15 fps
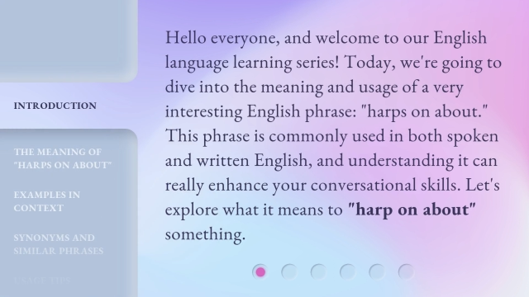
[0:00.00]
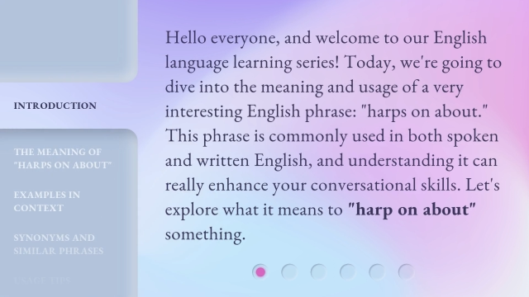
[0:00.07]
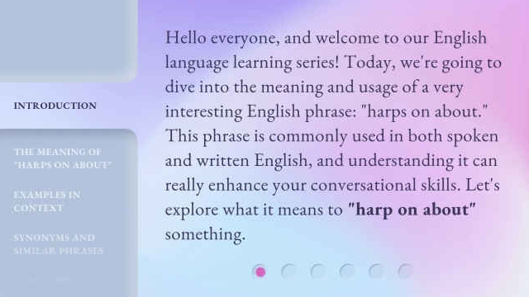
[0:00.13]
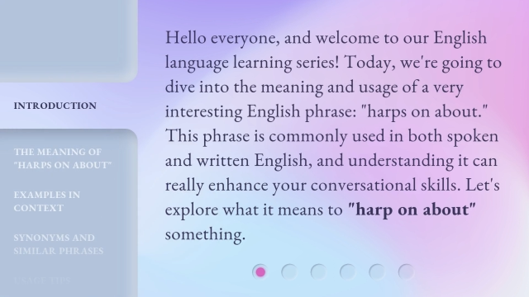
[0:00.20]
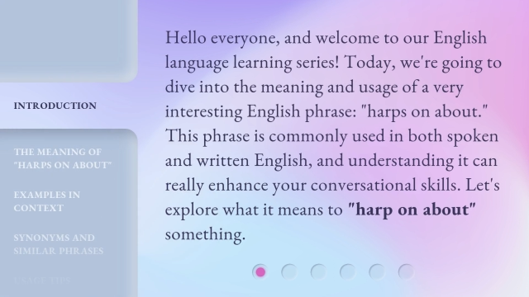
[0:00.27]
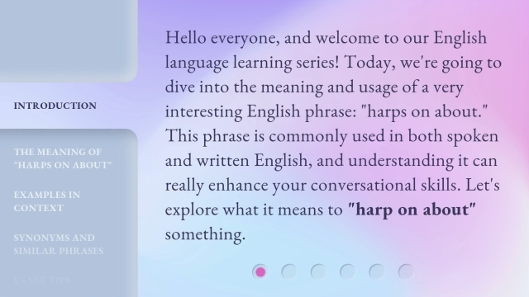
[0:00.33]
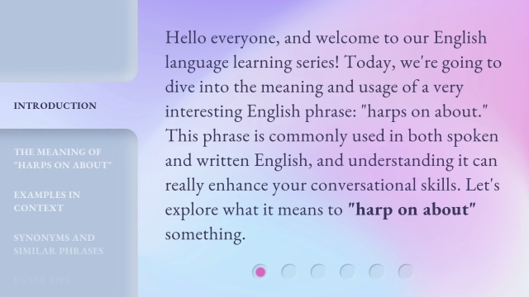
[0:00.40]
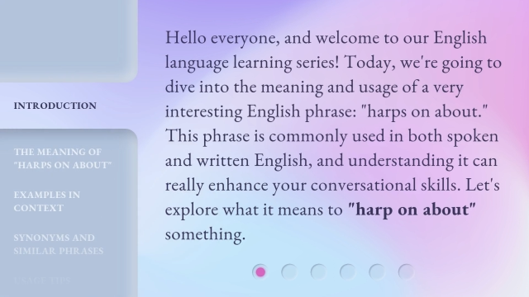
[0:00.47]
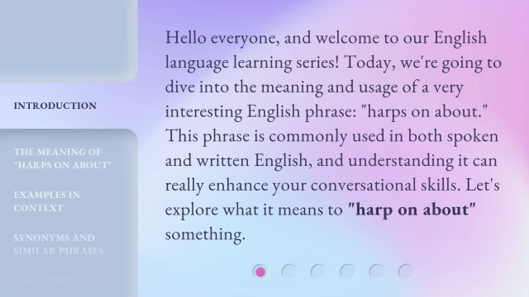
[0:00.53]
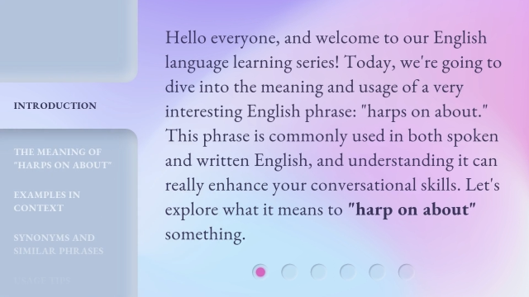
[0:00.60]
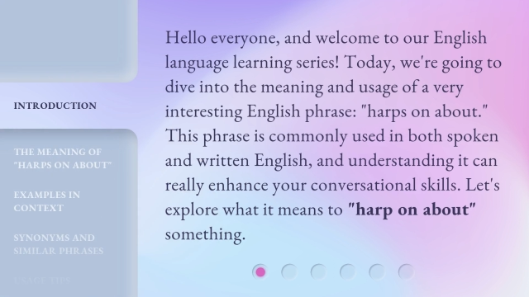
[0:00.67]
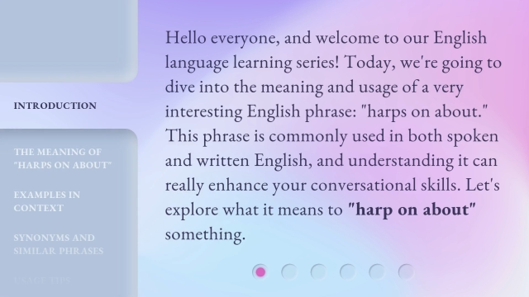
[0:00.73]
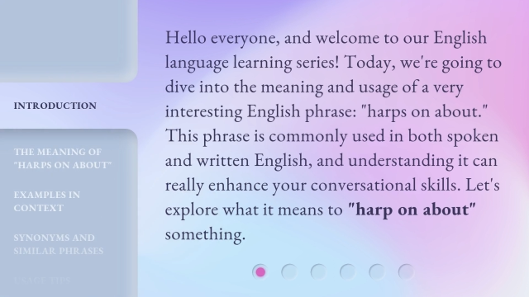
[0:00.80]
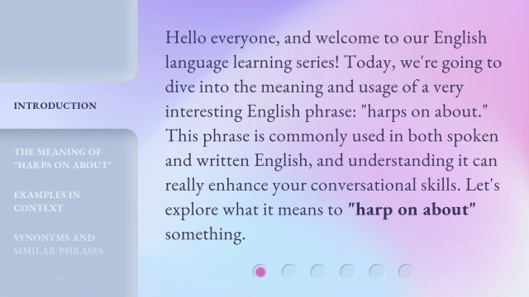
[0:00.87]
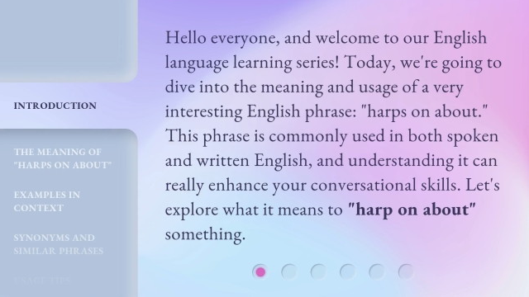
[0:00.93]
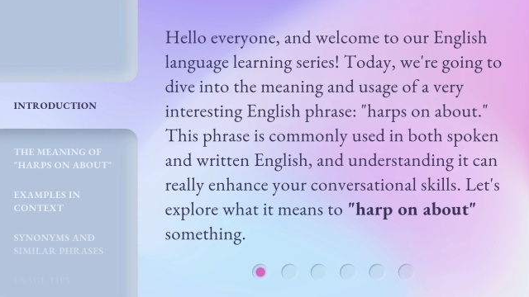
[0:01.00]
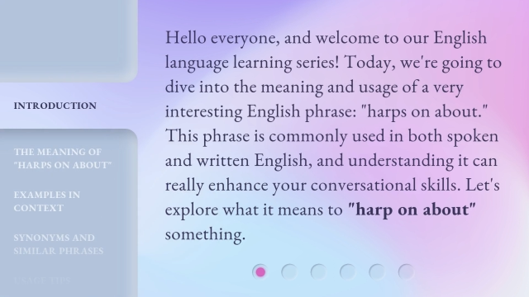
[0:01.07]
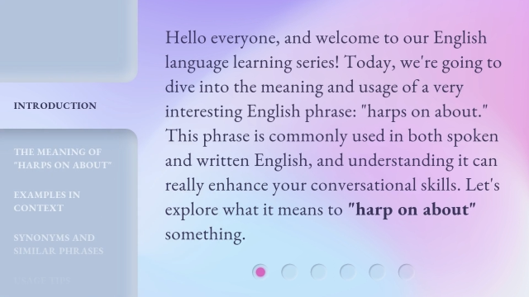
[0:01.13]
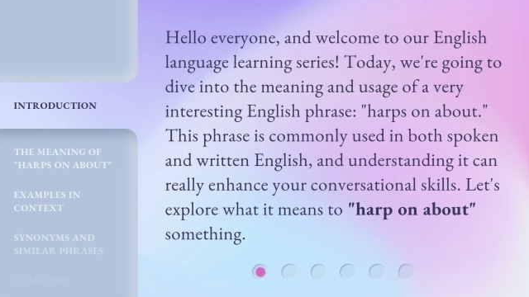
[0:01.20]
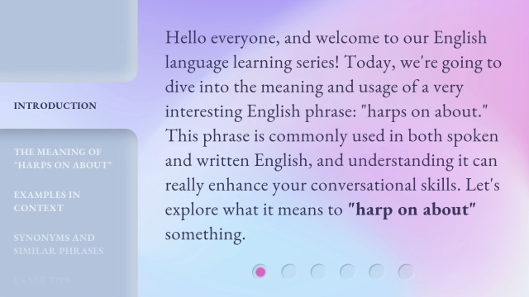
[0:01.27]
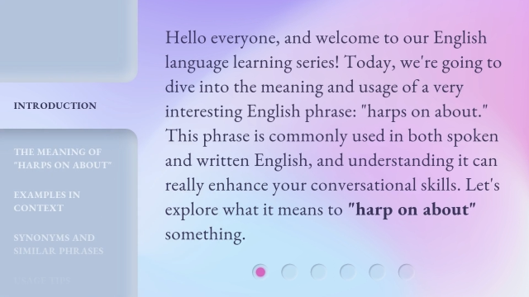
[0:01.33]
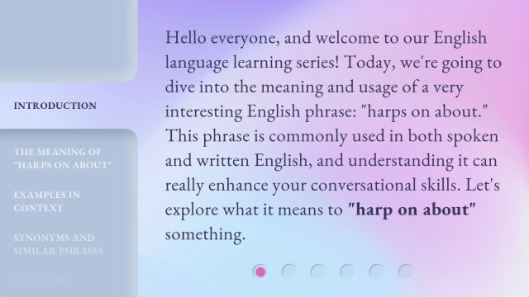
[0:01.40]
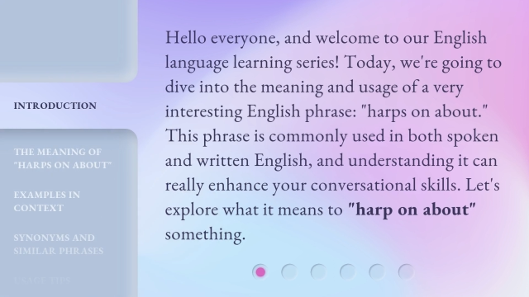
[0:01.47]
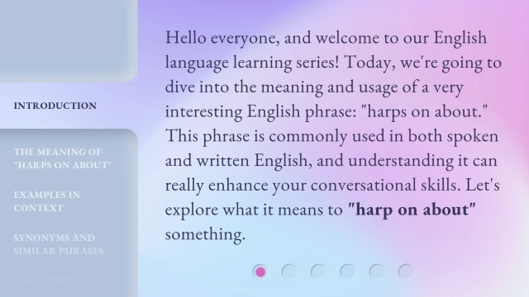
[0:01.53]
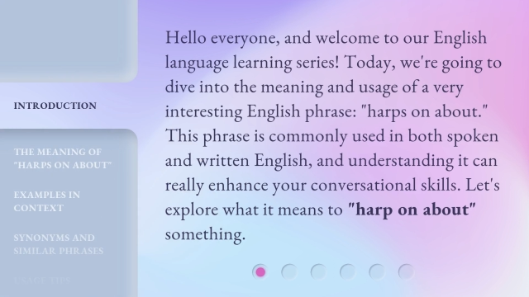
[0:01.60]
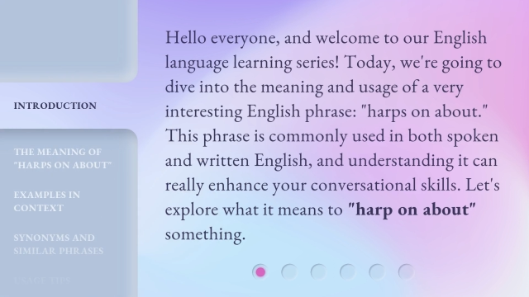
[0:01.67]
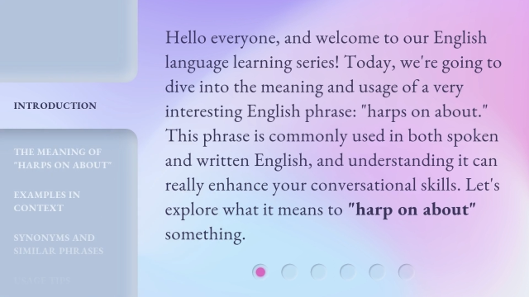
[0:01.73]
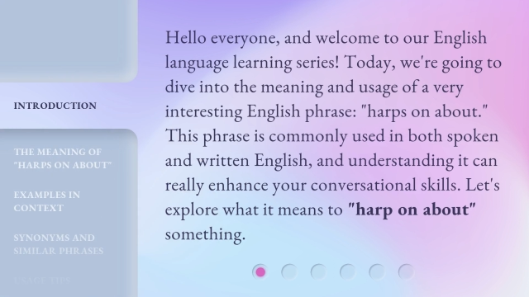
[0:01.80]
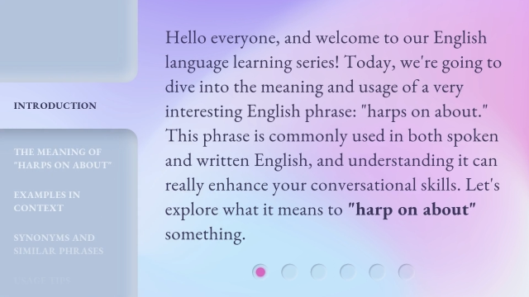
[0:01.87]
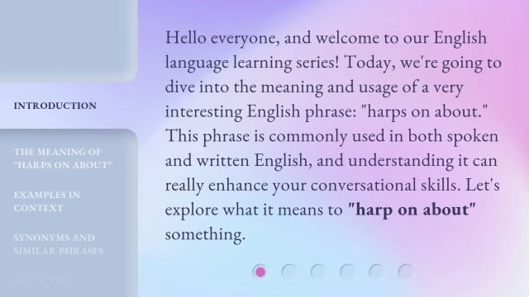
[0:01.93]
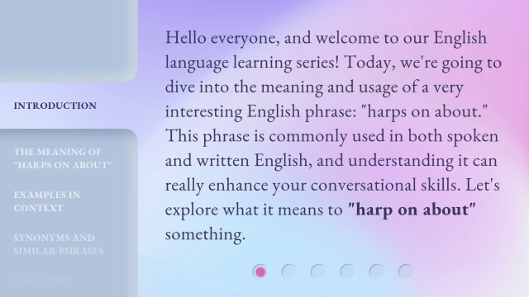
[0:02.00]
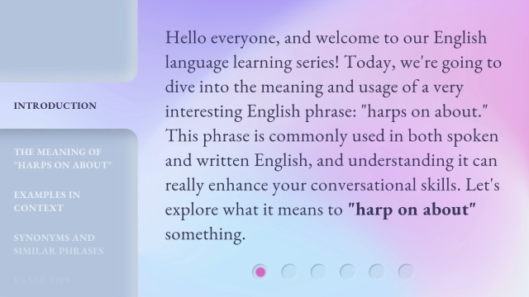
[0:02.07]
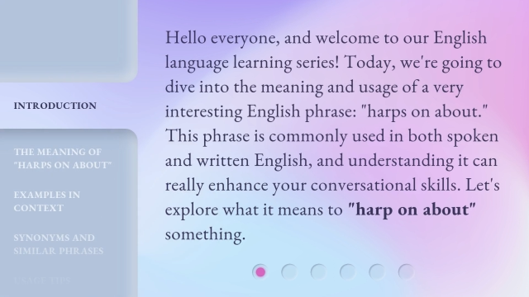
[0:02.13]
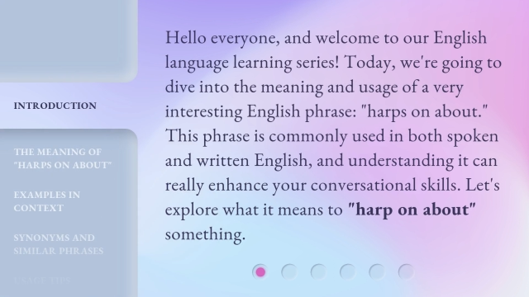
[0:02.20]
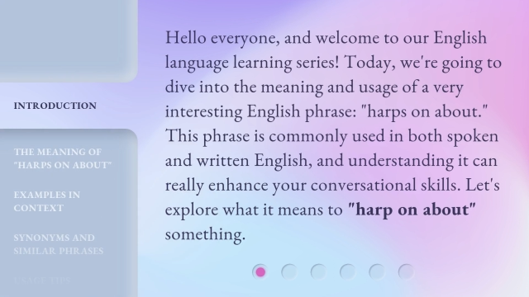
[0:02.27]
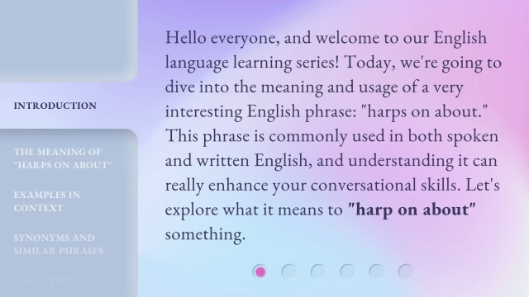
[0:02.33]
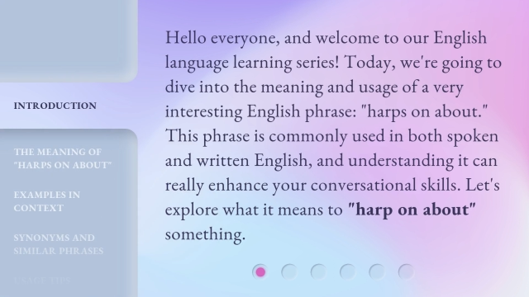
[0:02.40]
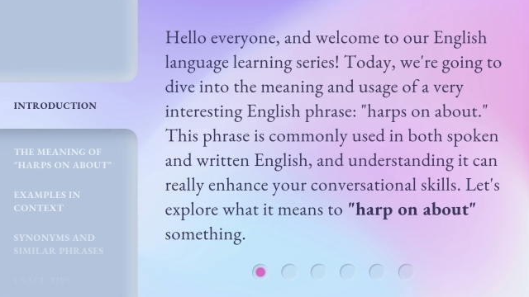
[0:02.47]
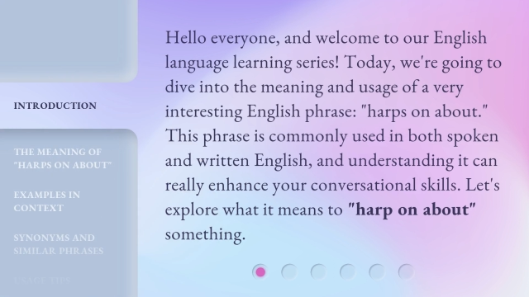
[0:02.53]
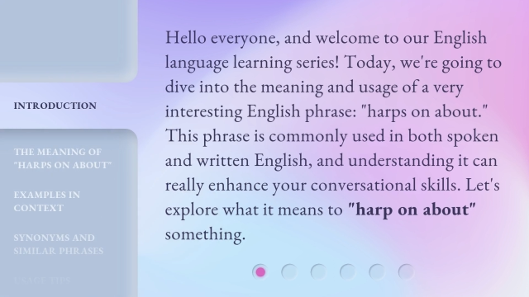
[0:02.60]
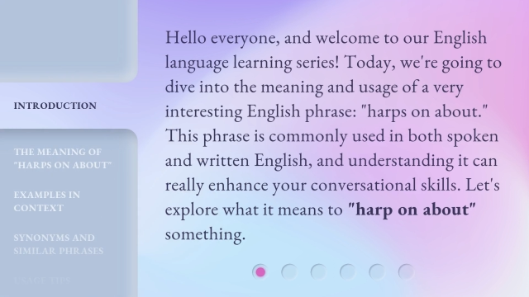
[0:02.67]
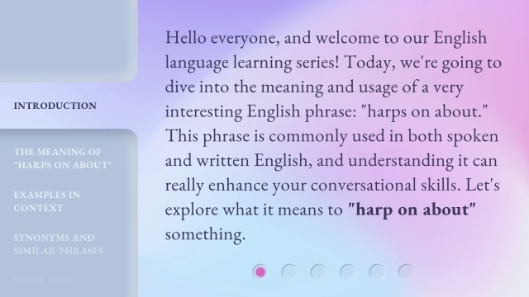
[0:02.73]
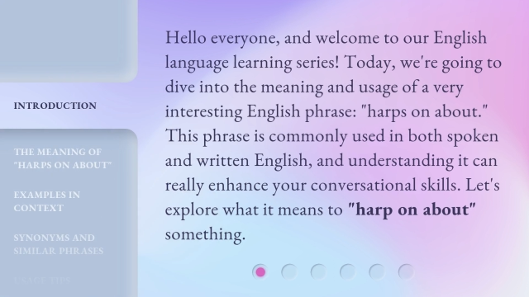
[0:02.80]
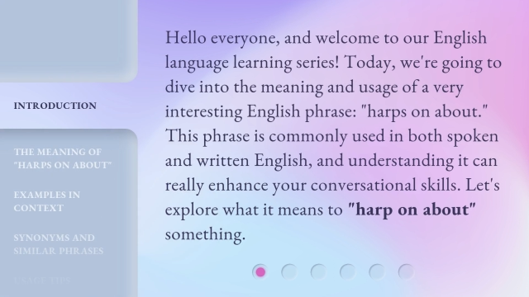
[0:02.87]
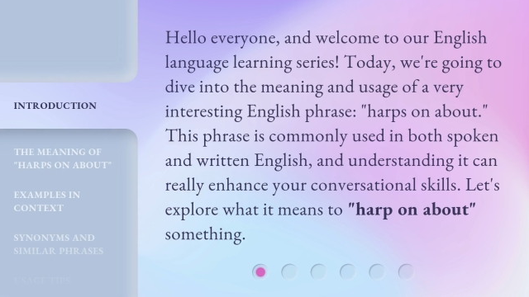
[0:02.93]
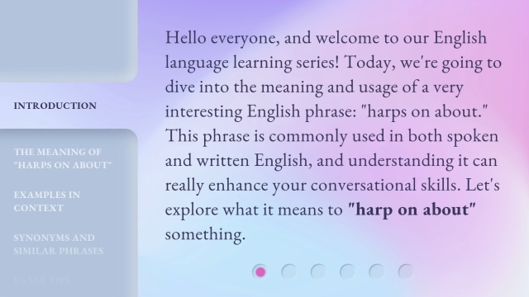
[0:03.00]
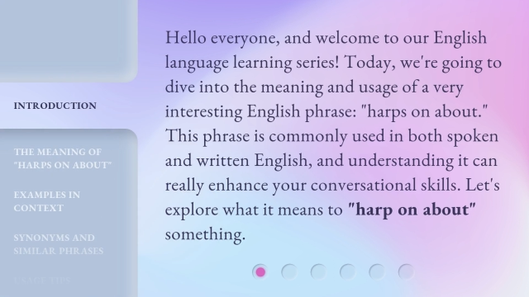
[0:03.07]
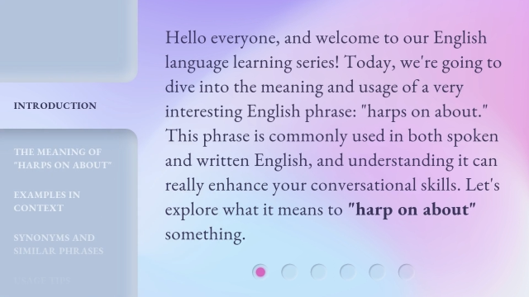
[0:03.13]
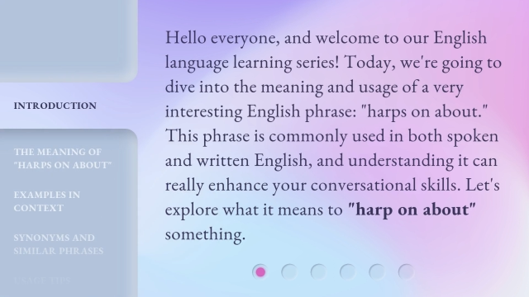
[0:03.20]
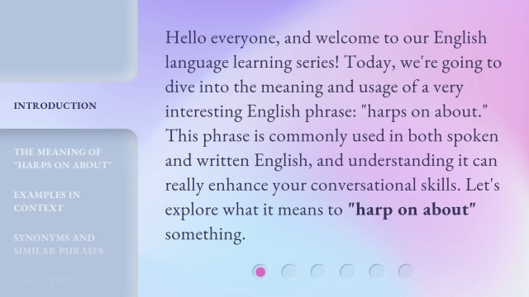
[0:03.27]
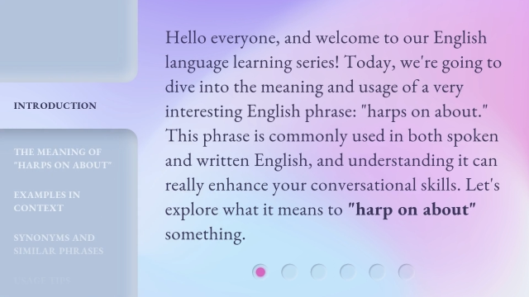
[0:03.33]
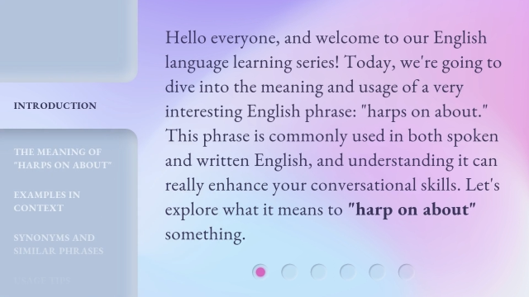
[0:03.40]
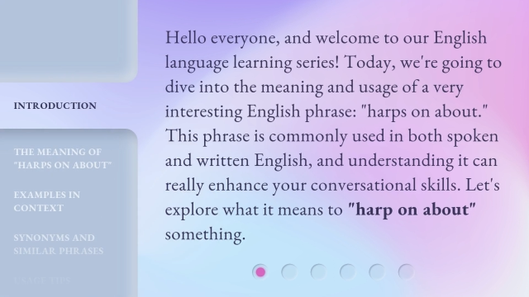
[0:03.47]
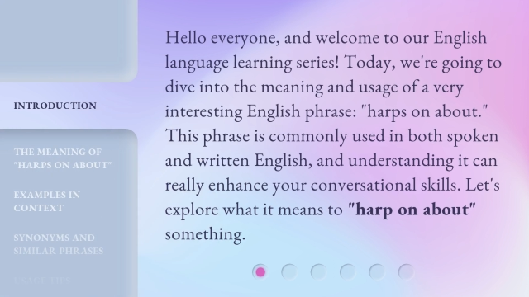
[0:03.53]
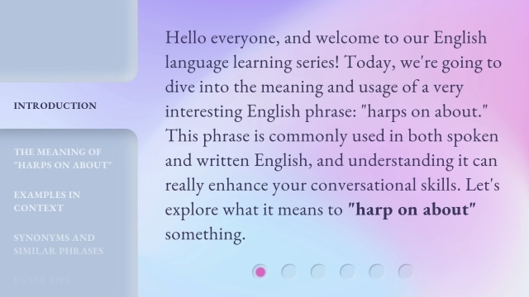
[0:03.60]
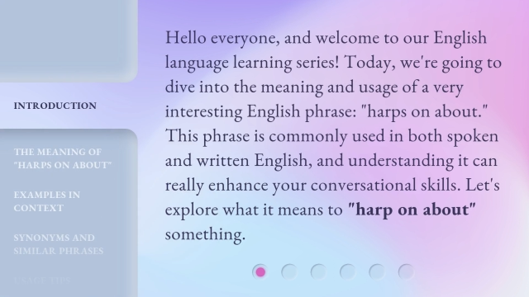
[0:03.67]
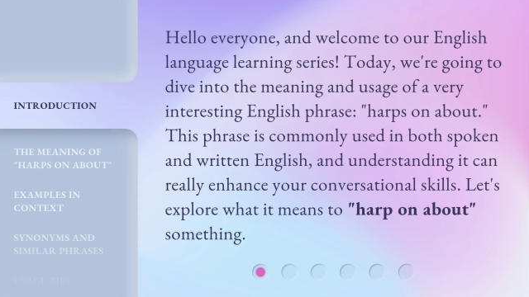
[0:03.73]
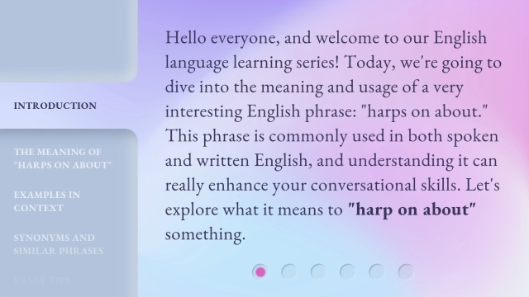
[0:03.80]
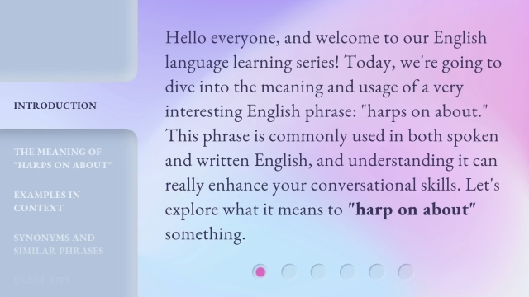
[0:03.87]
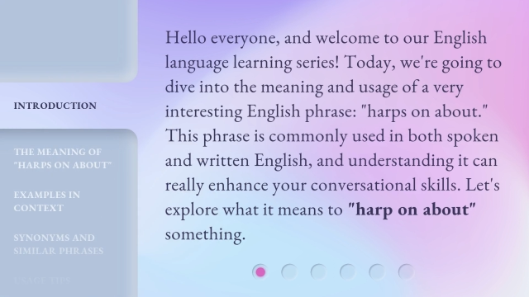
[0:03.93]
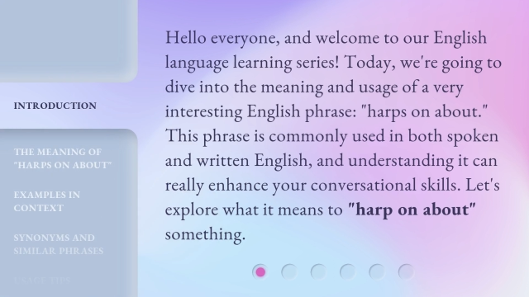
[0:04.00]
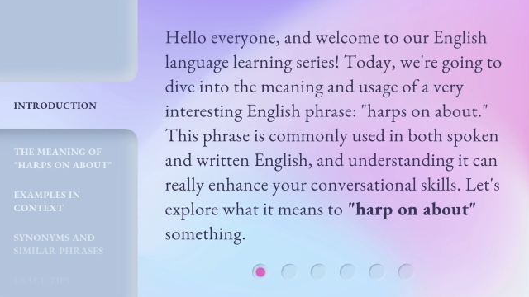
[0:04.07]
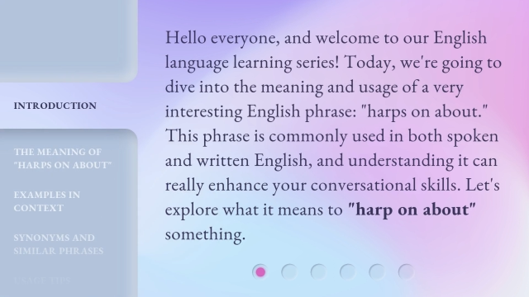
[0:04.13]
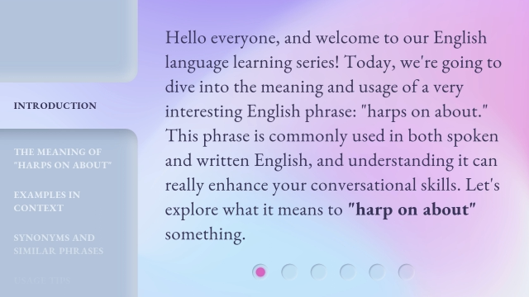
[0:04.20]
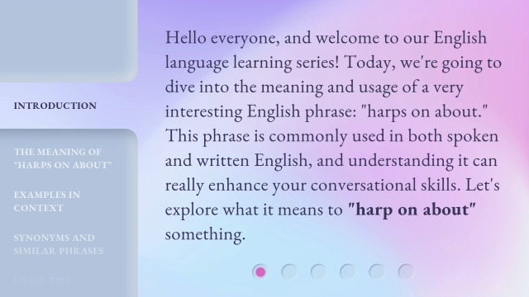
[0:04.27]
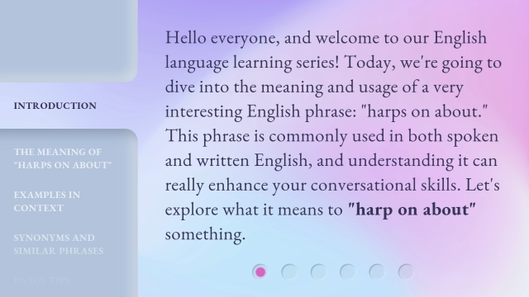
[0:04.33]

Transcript: Nobody's mouth can be seen.